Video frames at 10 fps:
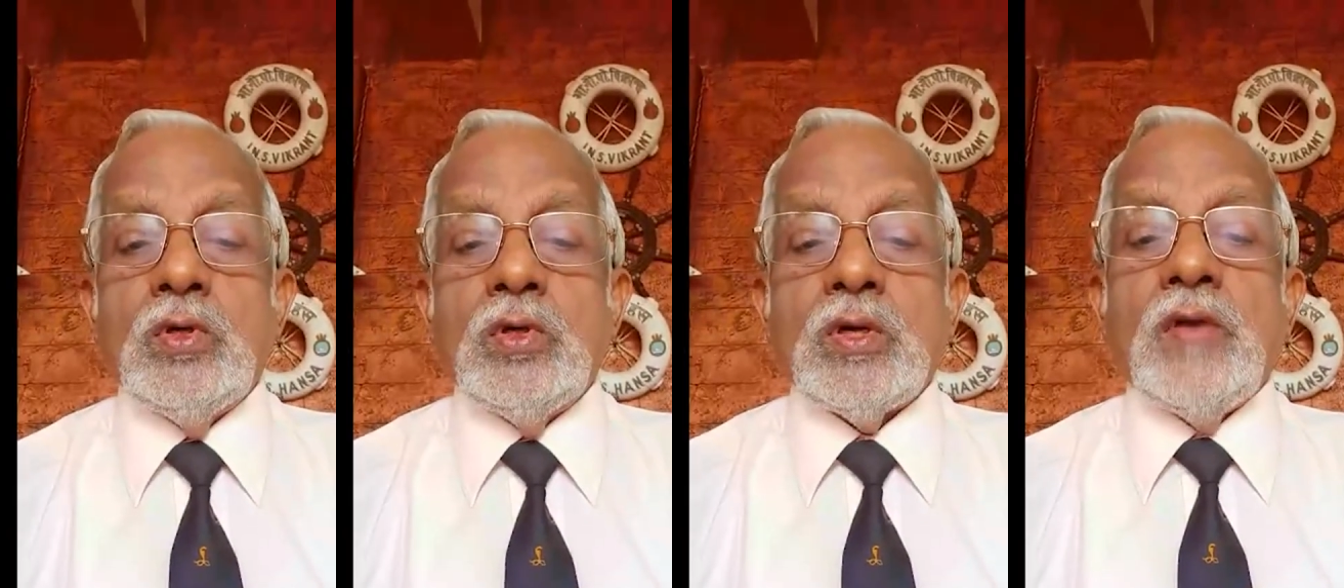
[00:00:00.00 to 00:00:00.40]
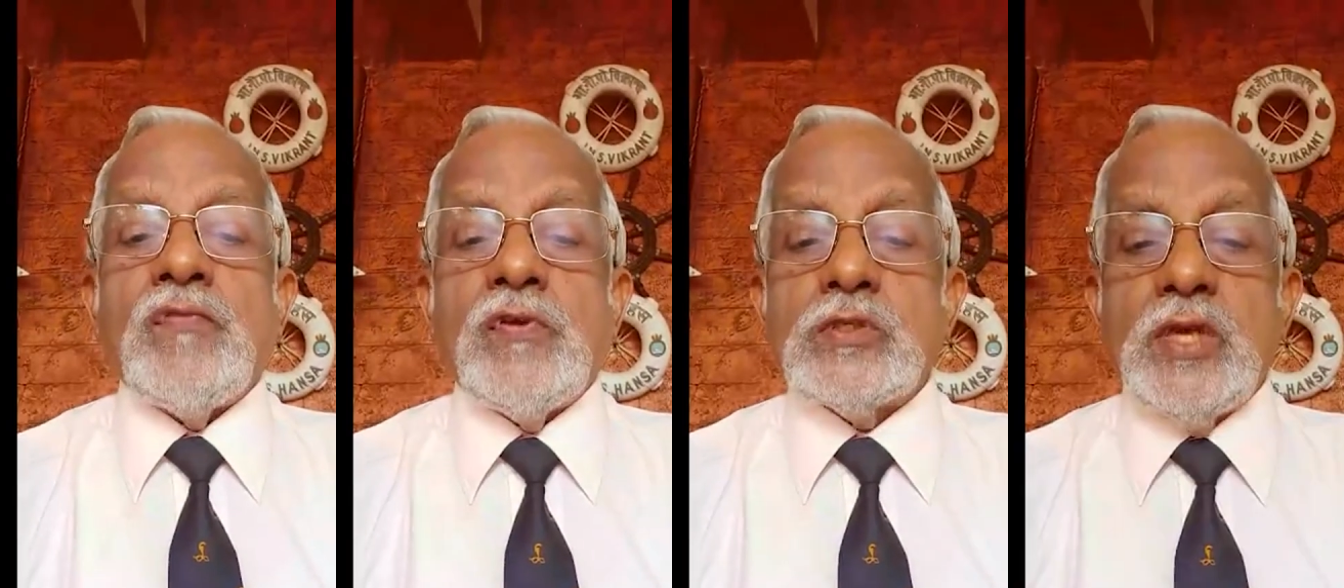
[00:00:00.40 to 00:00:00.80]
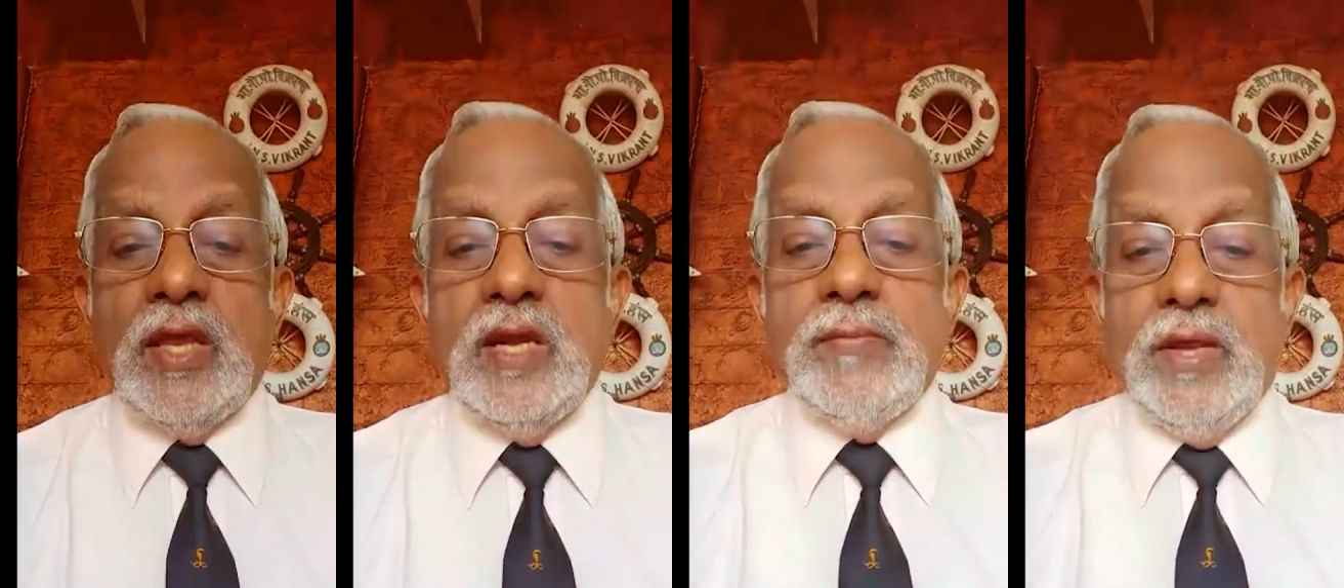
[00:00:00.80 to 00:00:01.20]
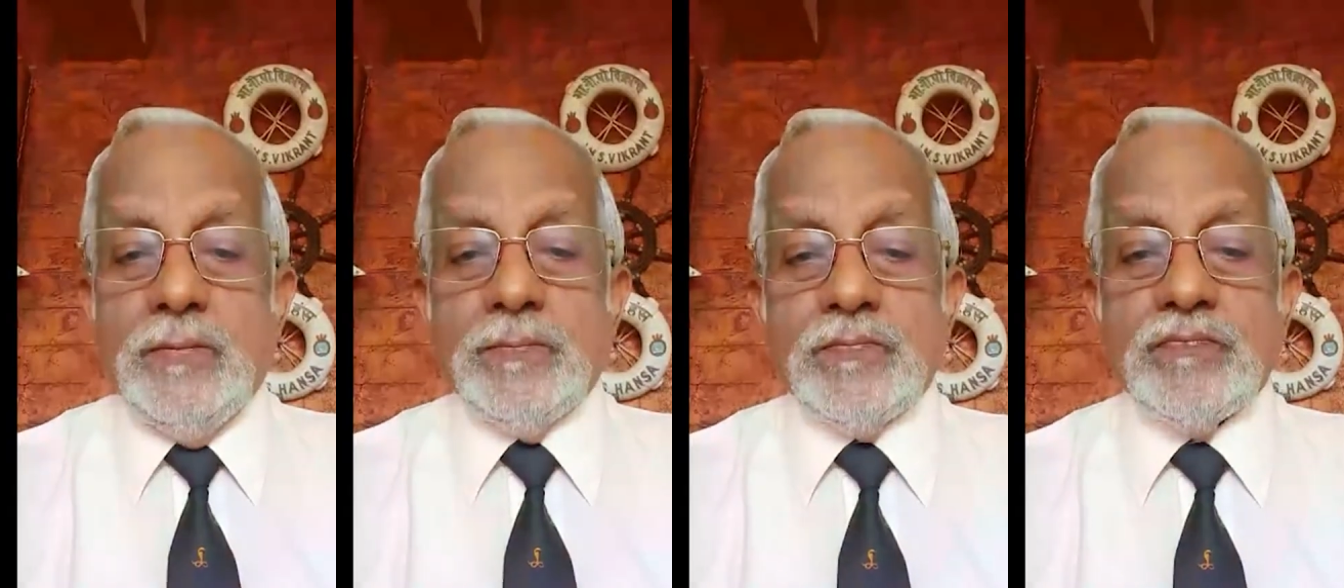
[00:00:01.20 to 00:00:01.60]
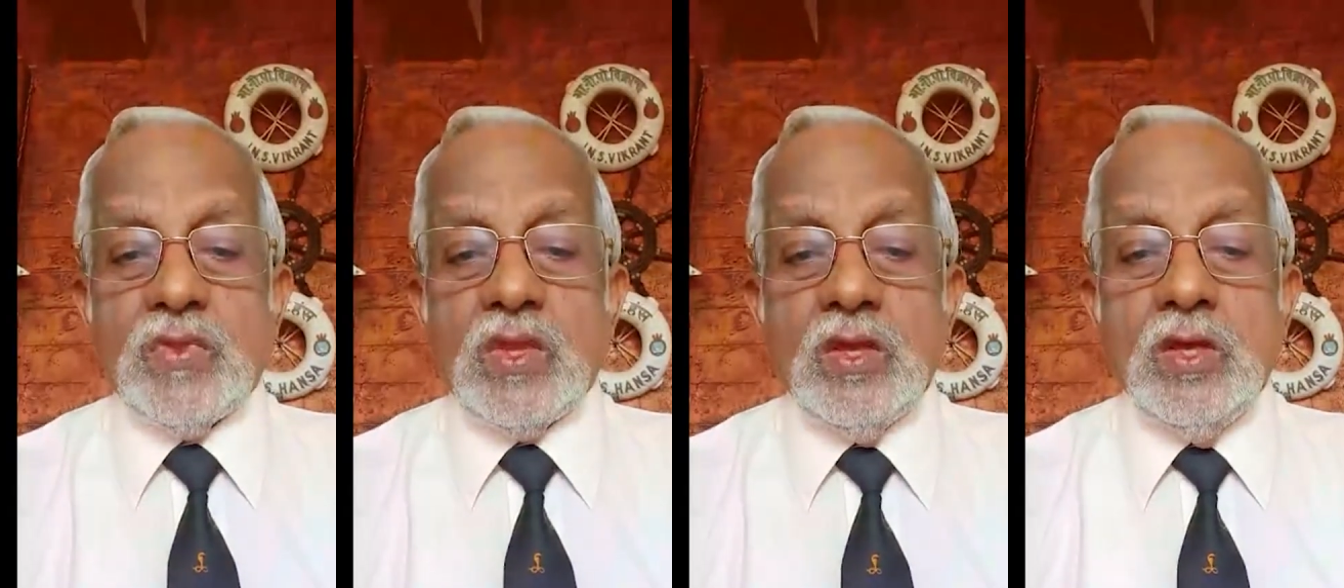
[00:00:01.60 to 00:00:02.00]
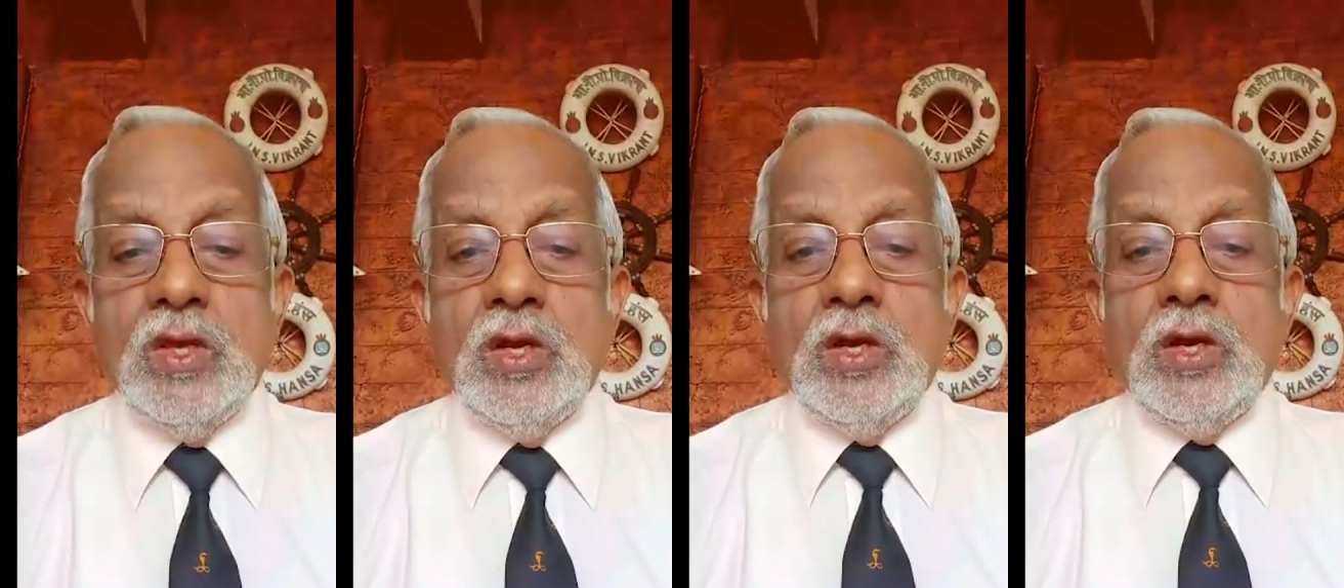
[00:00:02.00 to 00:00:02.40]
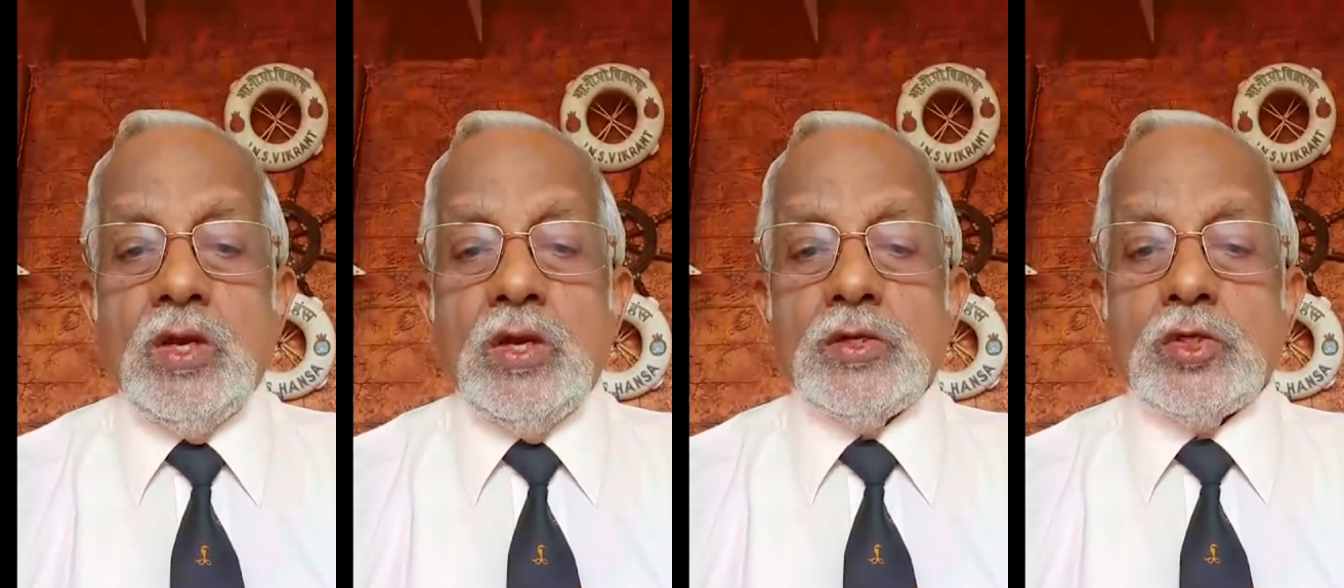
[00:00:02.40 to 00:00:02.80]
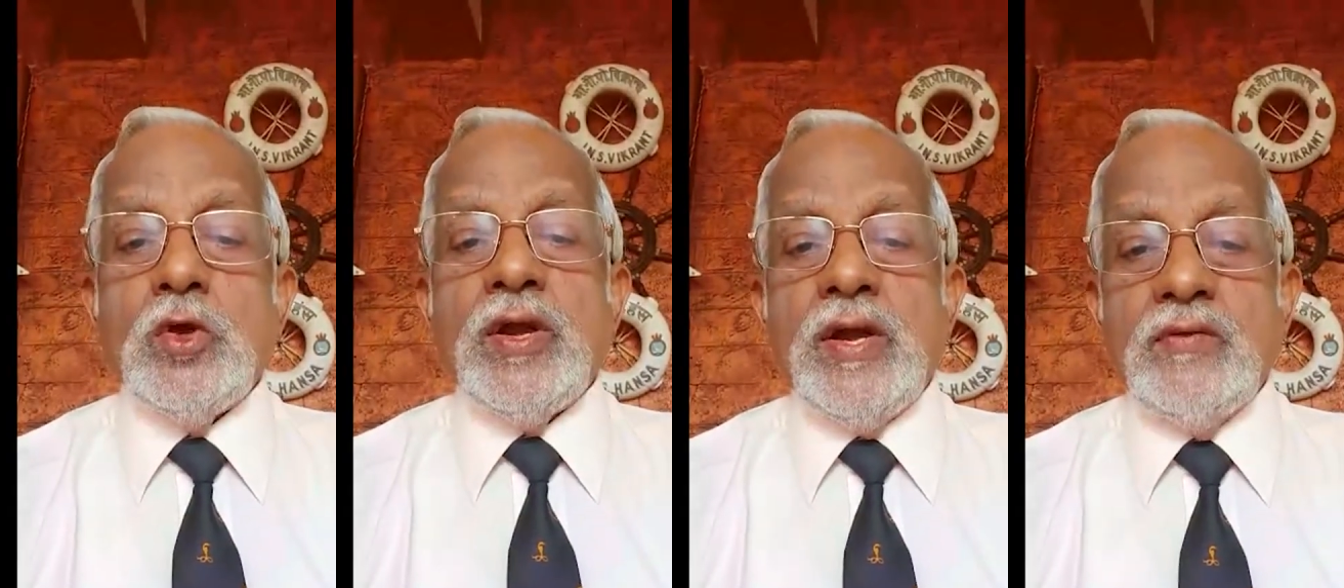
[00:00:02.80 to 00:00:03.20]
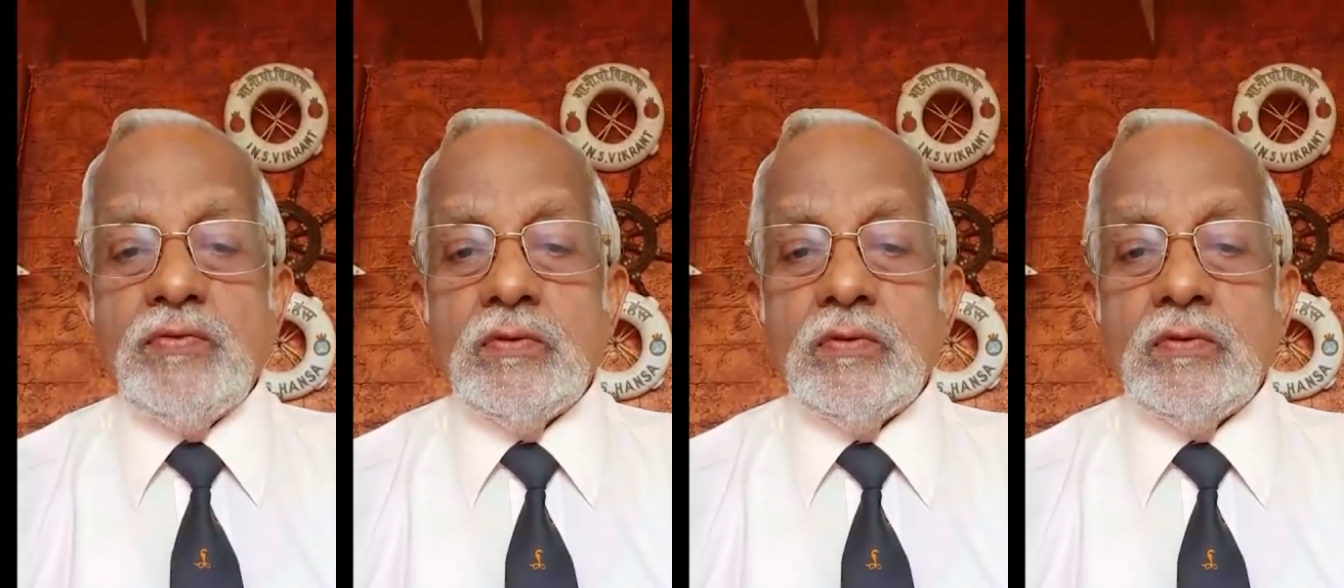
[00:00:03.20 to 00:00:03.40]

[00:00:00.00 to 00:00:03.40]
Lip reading: confuse the enemy. Sure enough,